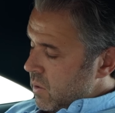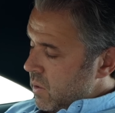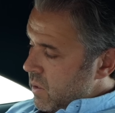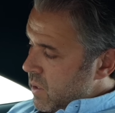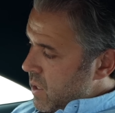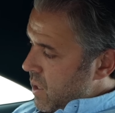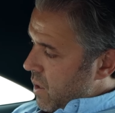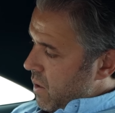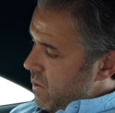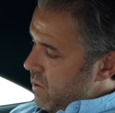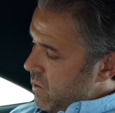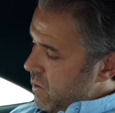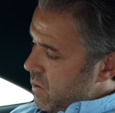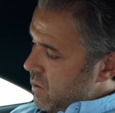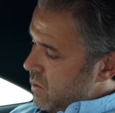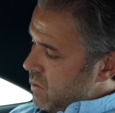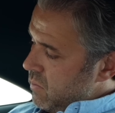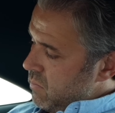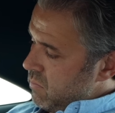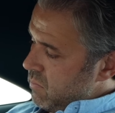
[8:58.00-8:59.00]

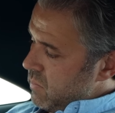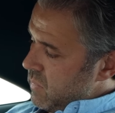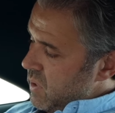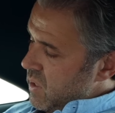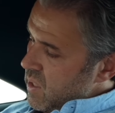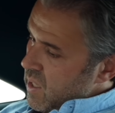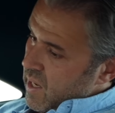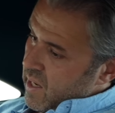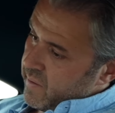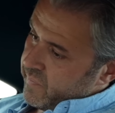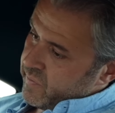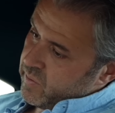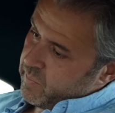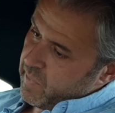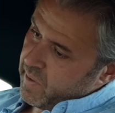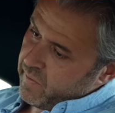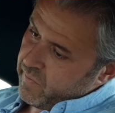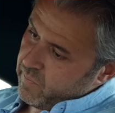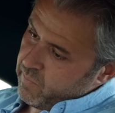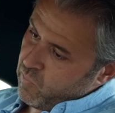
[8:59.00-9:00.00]
yeah, they have
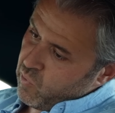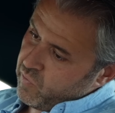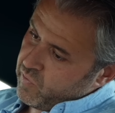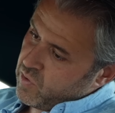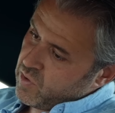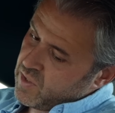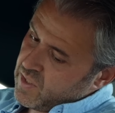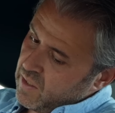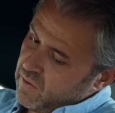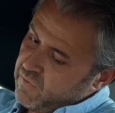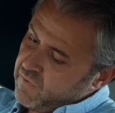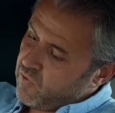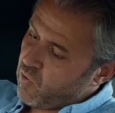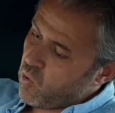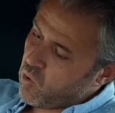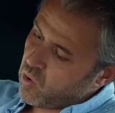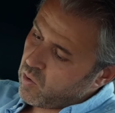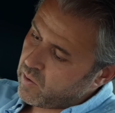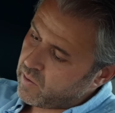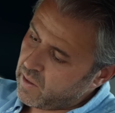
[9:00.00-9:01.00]
to move the seat
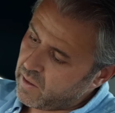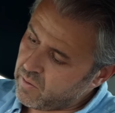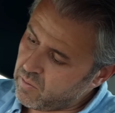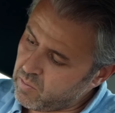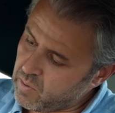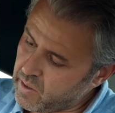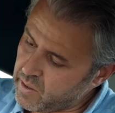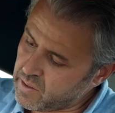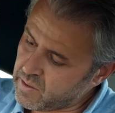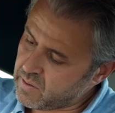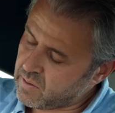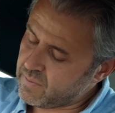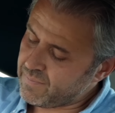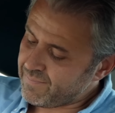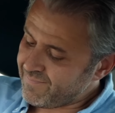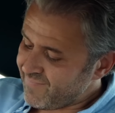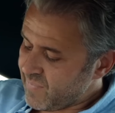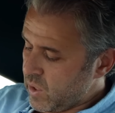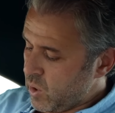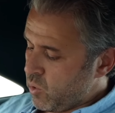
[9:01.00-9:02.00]
forward, otherwise
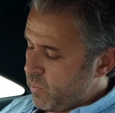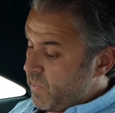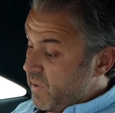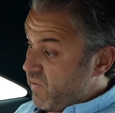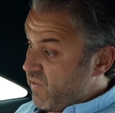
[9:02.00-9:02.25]
it would be